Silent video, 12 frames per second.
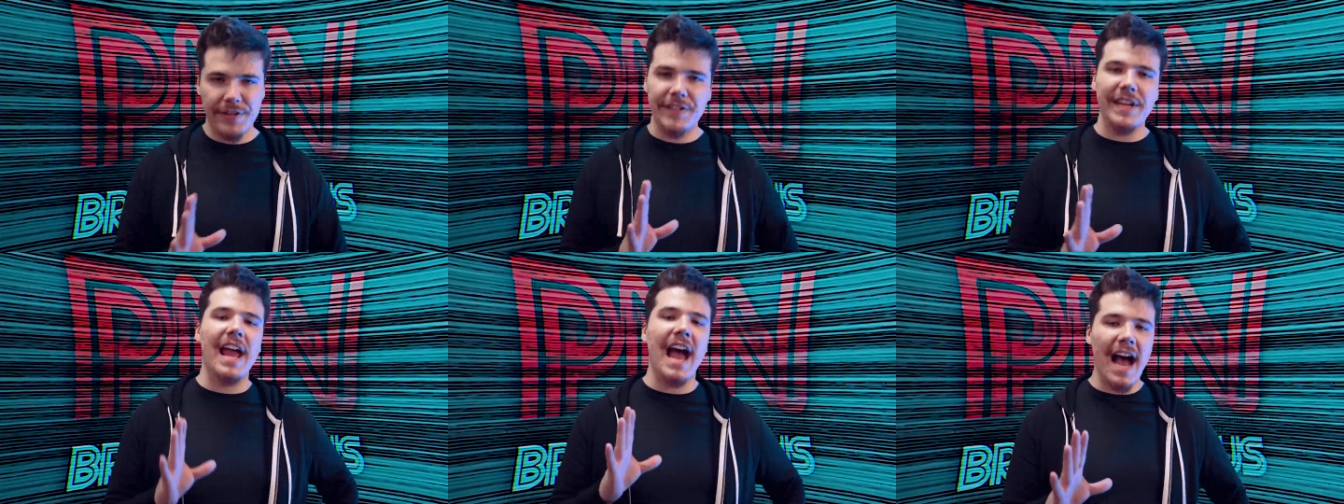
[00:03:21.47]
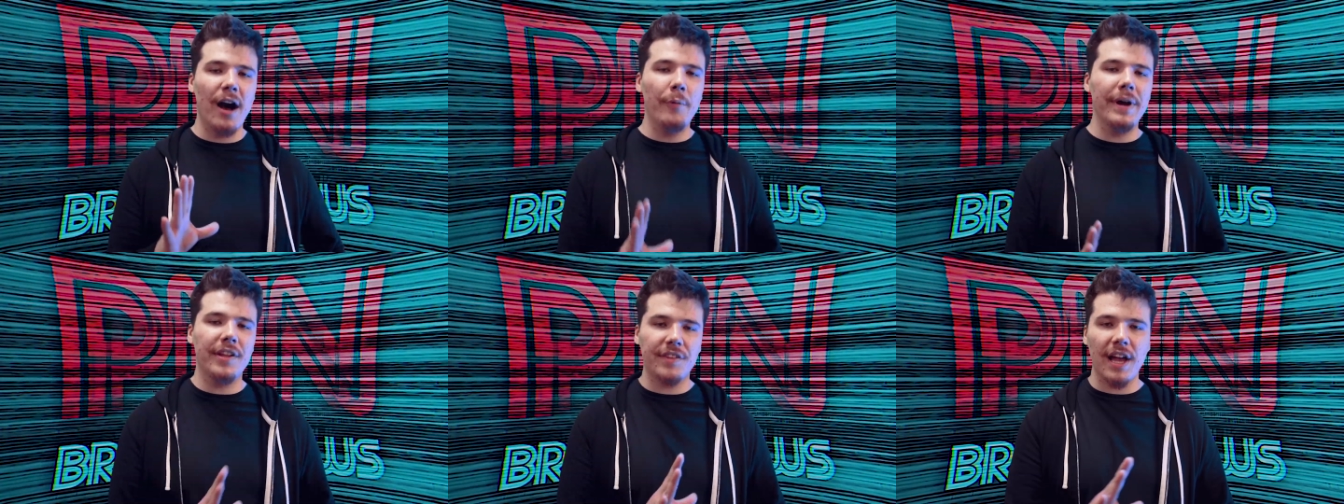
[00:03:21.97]
to see
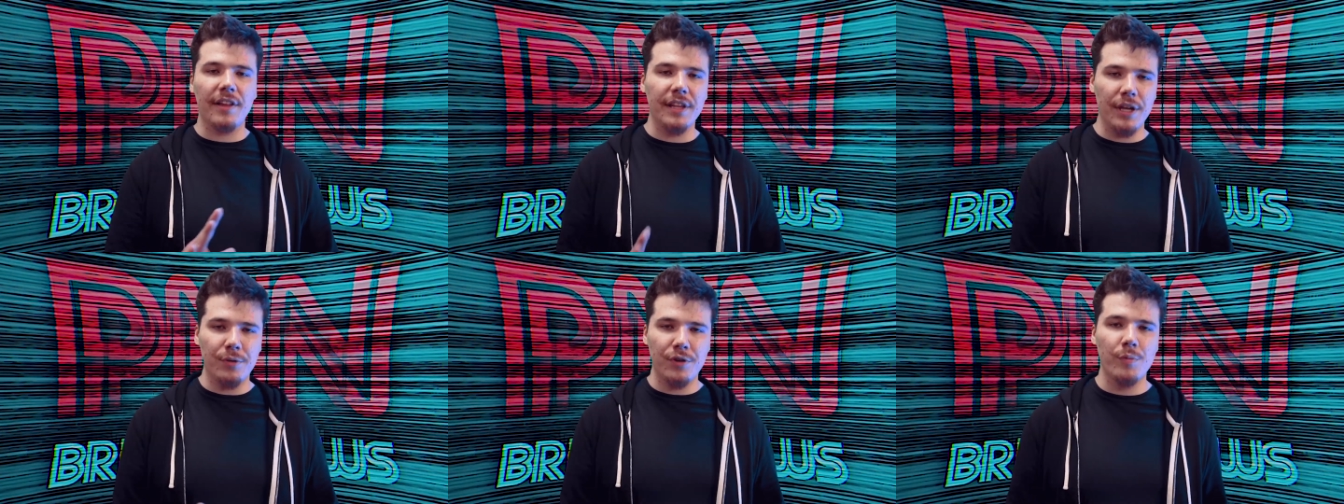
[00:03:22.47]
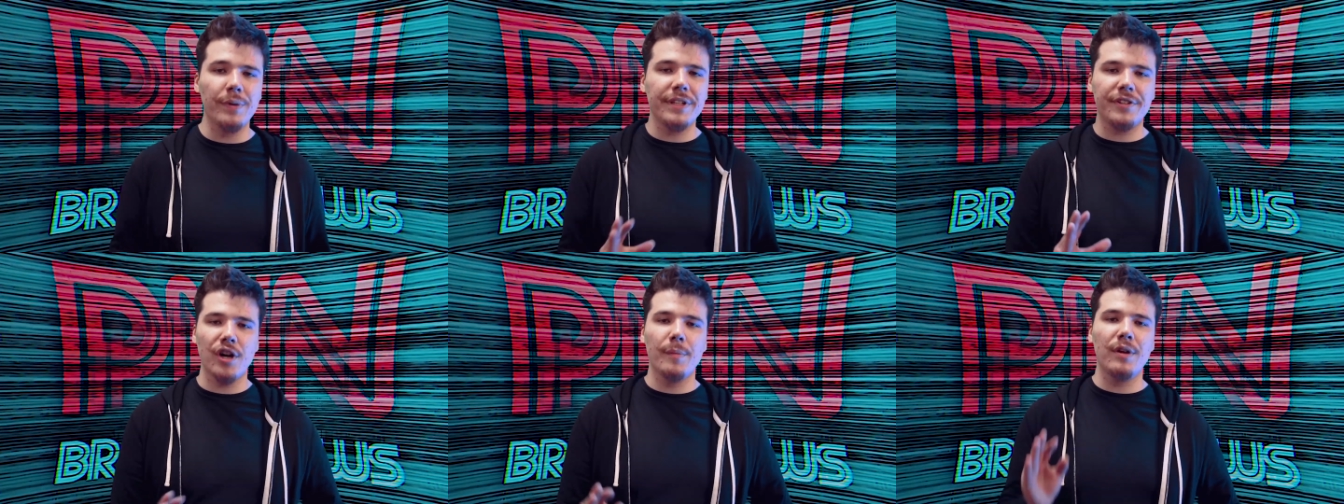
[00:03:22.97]
how exactly YouTube will
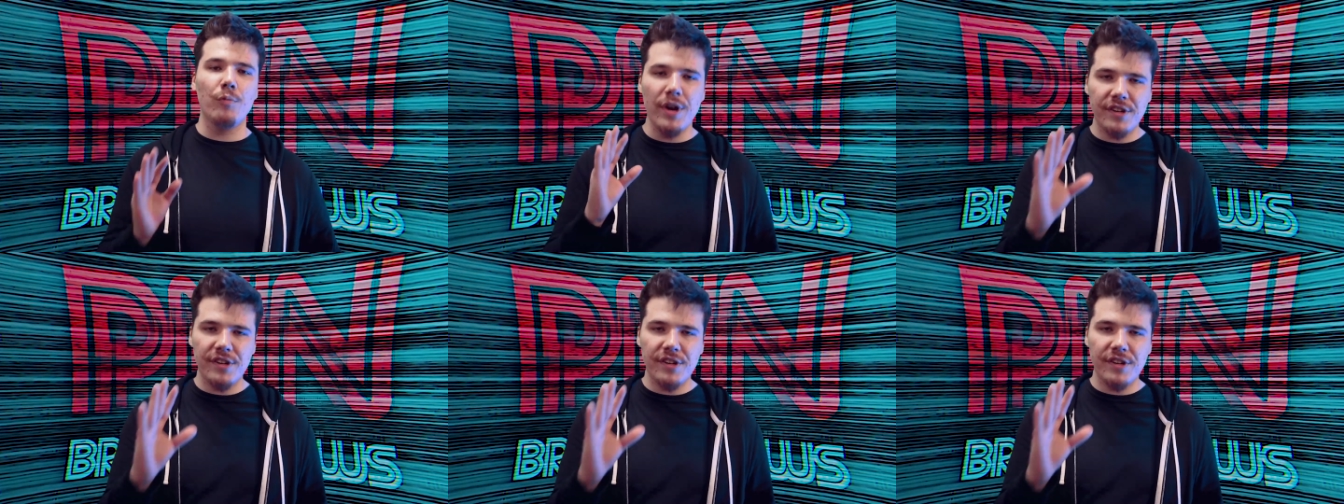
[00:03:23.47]
determine